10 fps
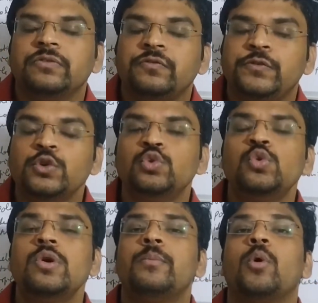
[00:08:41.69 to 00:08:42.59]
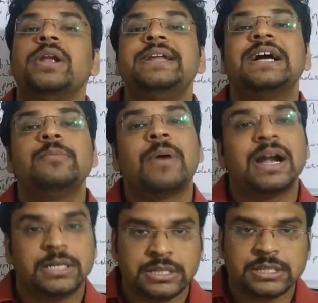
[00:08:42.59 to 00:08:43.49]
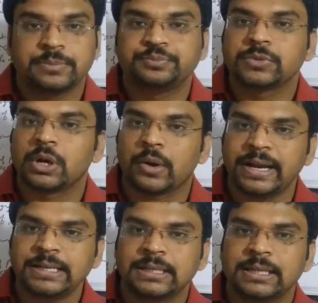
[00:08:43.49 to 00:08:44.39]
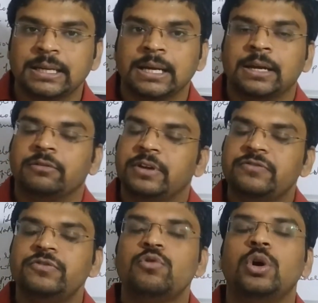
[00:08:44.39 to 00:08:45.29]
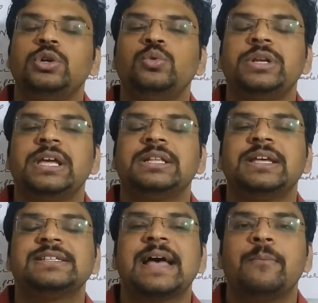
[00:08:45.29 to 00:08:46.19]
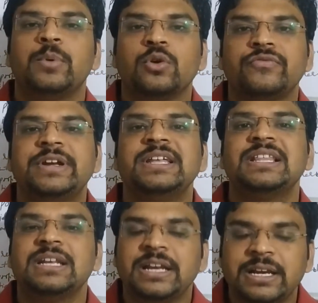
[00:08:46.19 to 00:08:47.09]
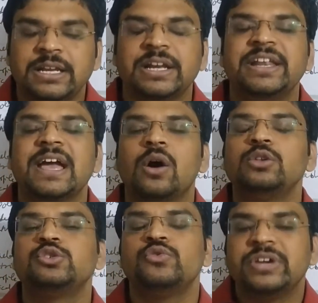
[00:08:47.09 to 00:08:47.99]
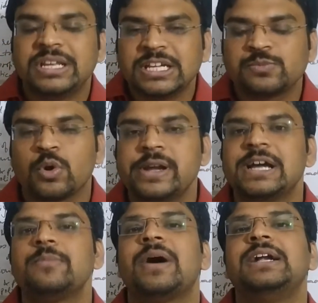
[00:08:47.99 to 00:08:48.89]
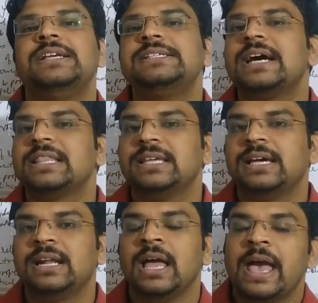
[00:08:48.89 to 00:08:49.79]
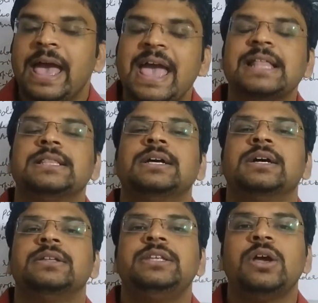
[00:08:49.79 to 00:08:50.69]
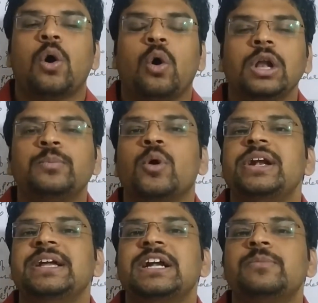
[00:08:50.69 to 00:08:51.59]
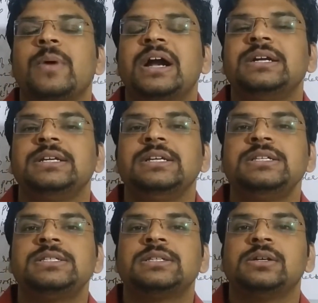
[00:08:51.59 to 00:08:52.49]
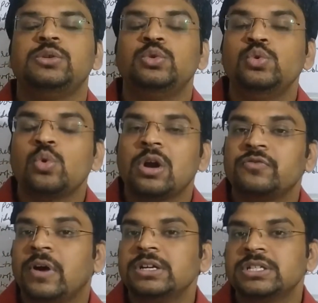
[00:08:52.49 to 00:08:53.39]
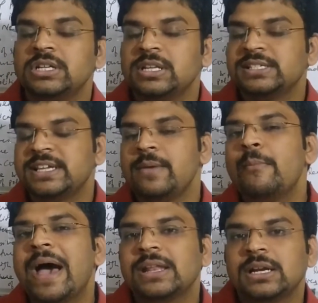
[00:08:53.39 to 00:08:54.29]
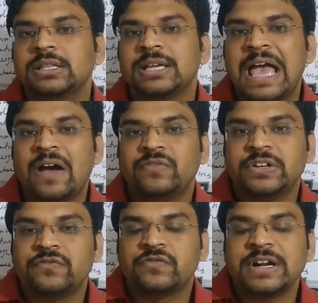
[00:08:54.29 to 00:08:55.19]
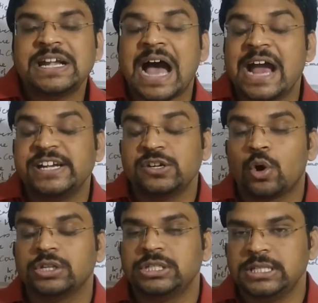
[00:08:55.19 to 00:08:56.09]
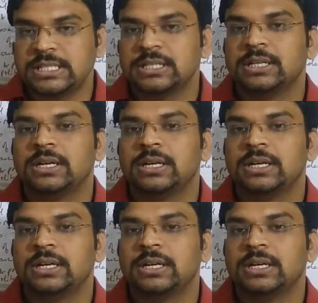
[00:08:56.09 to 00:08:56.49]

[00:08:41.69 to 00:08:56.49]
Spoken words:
few political parties, right? If you want to take the example of India, then in India also various political parties are there, and the all political parties do not function in the same manner. They have different ideologies.